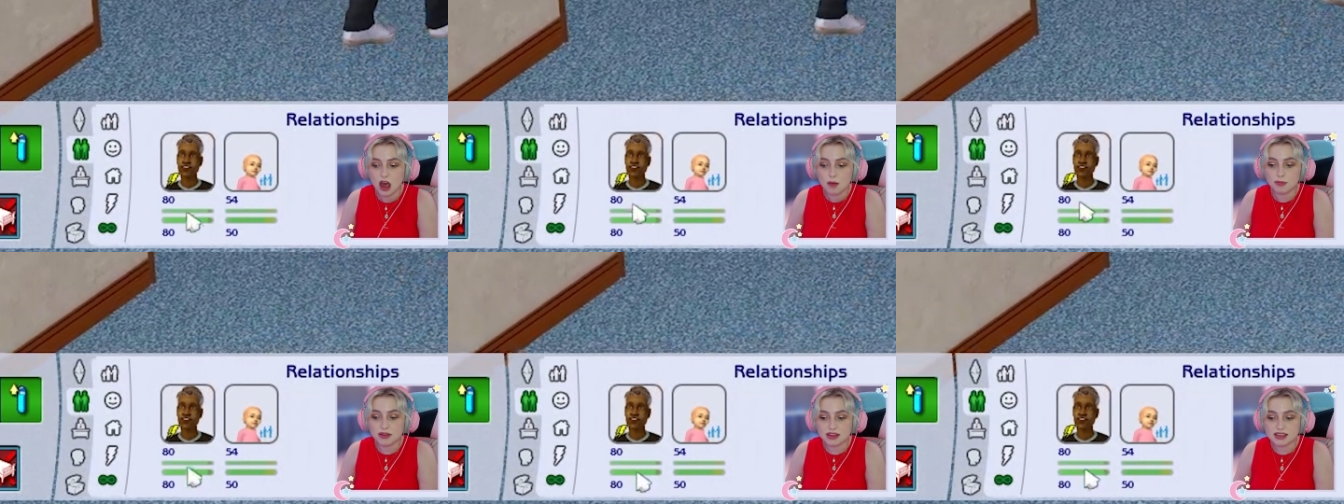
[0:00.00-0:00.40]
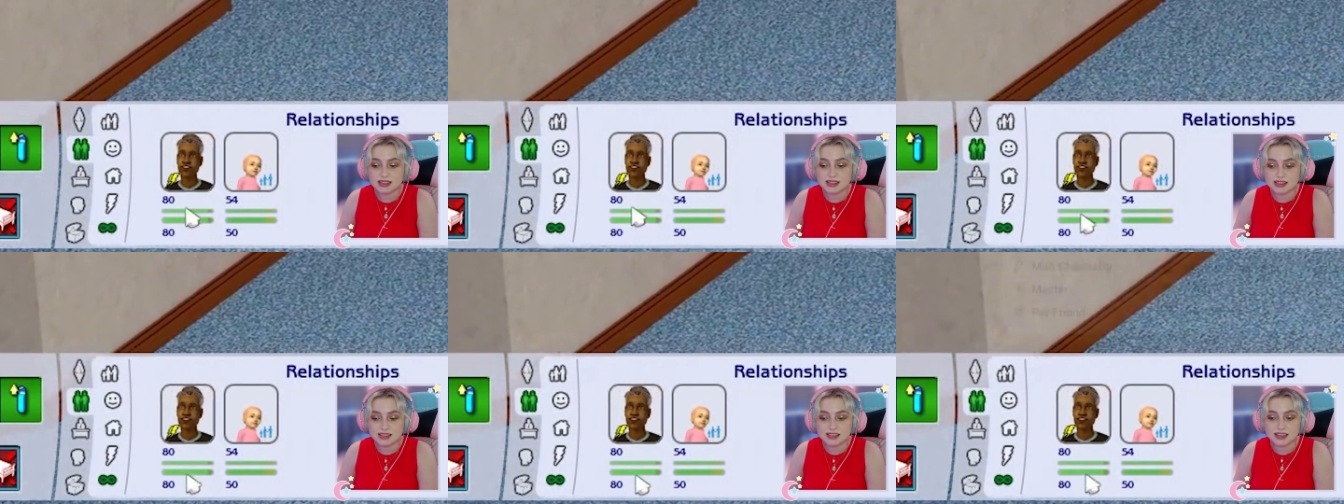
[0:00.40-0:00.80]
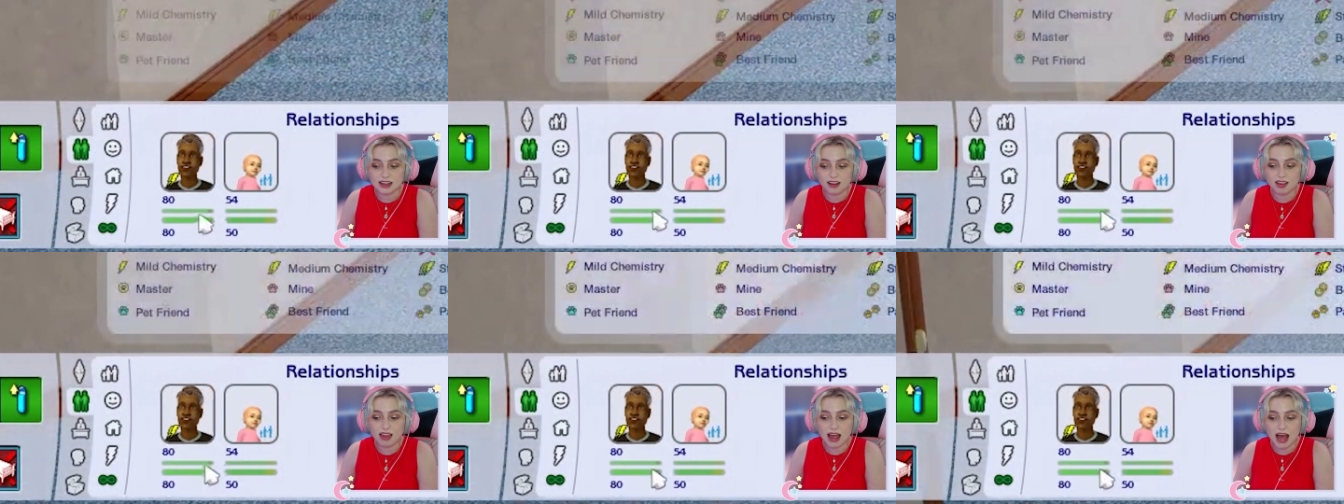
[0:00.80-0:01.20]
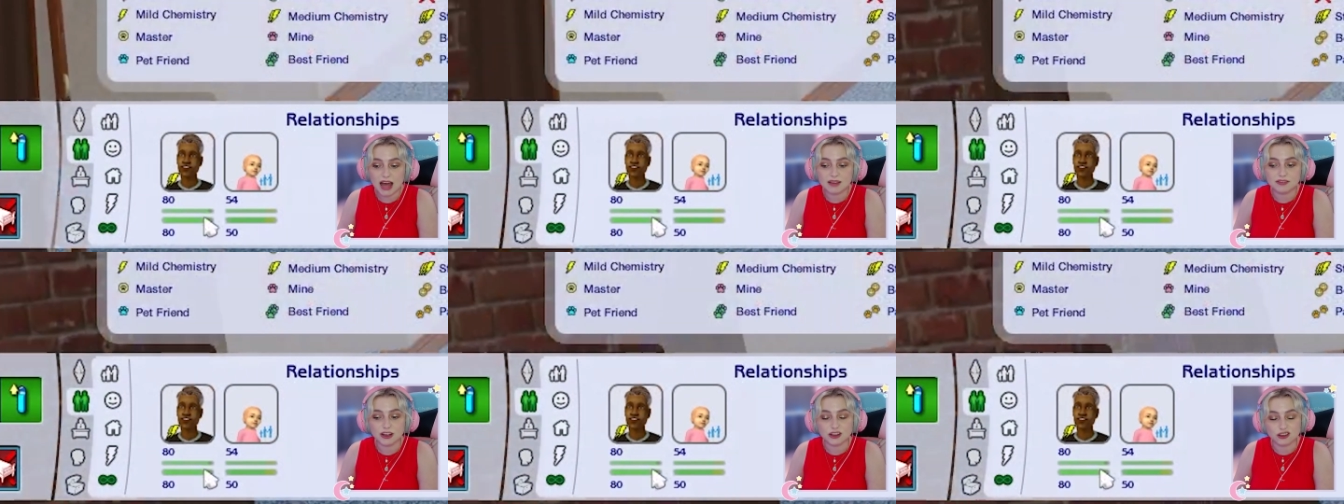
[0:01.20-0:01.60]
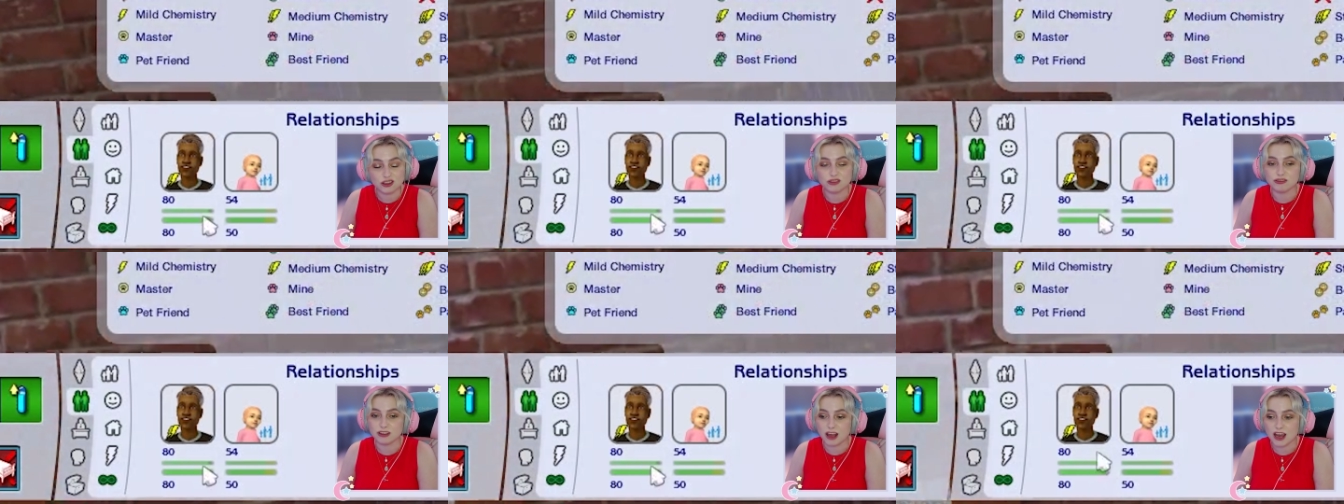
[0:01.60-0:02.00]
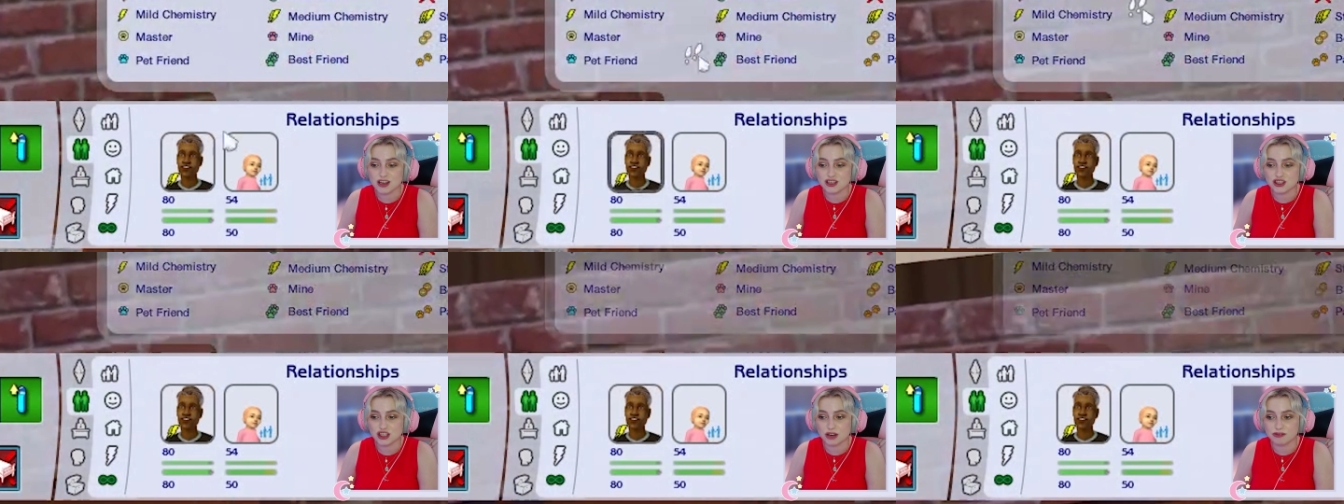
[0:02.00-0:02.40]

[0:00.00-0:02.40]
but they still have a good relationship